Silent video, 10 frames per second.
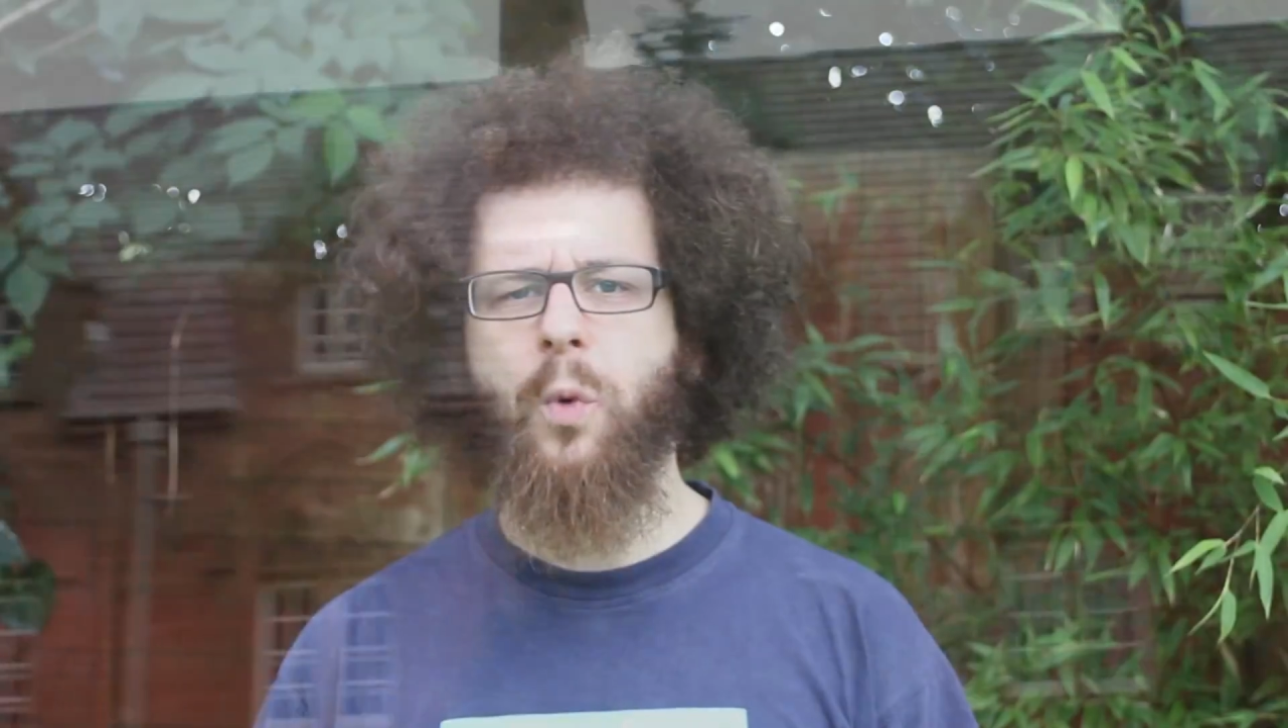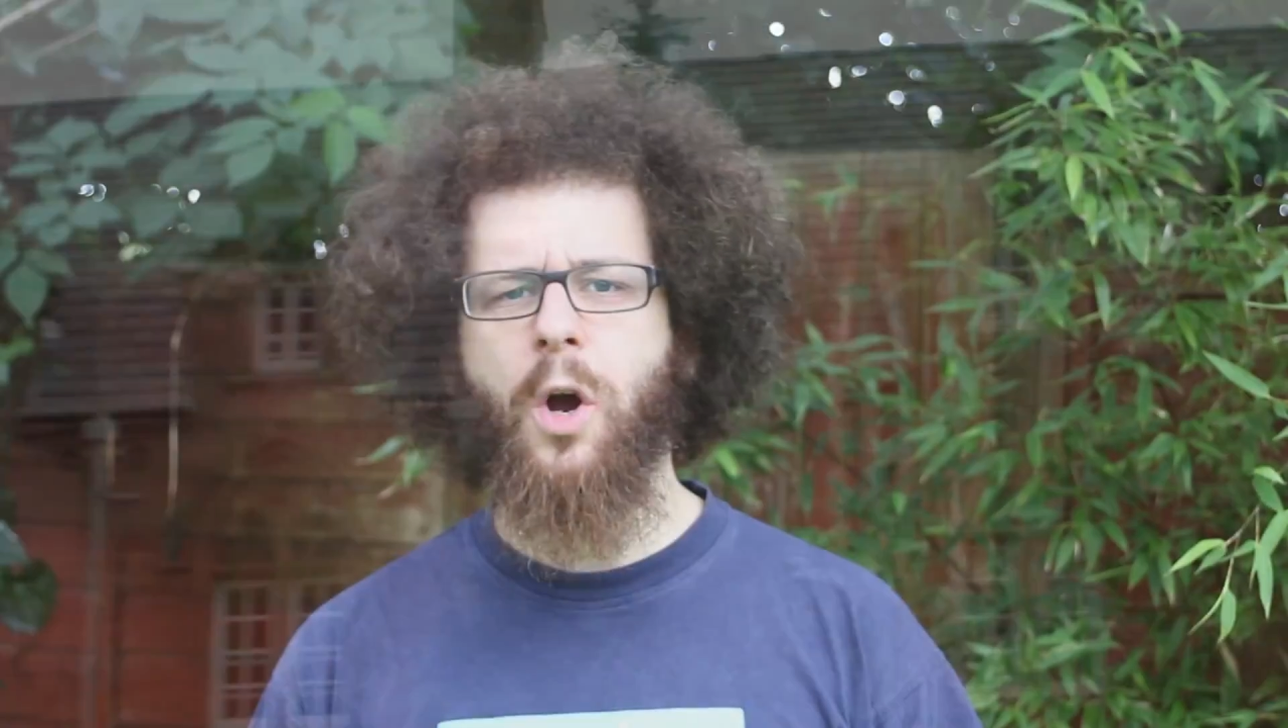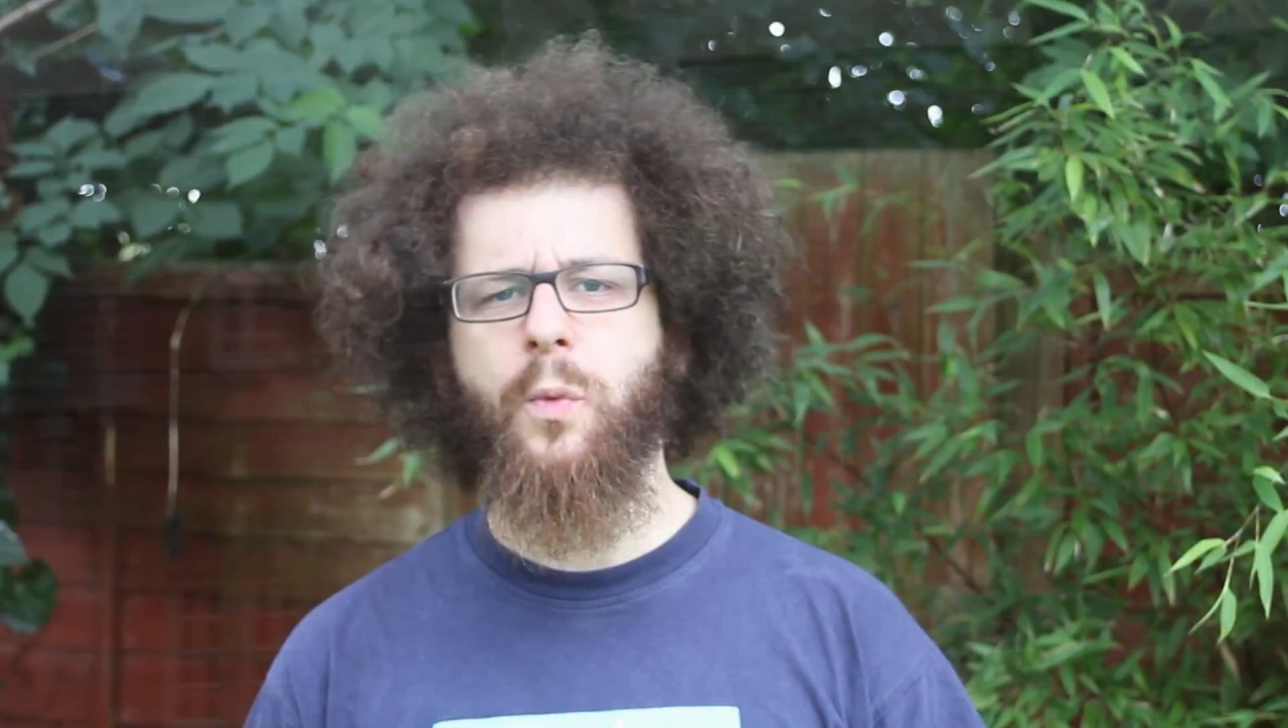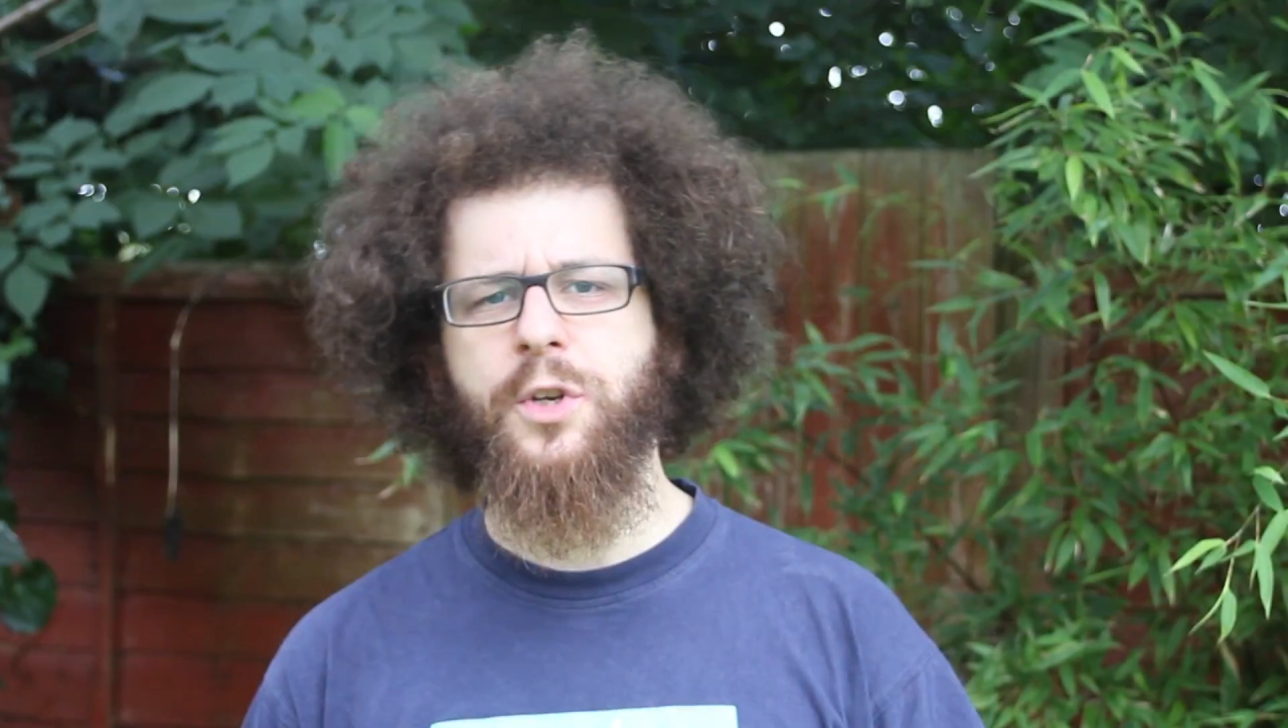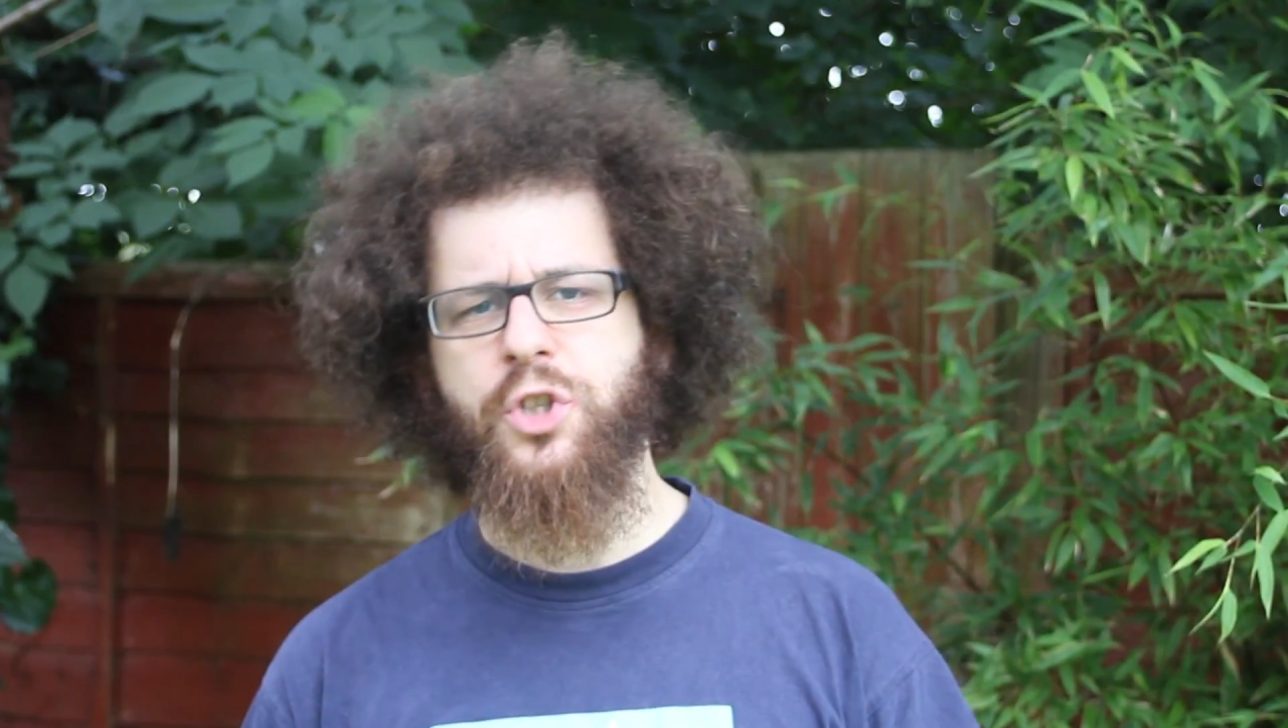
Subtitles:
work with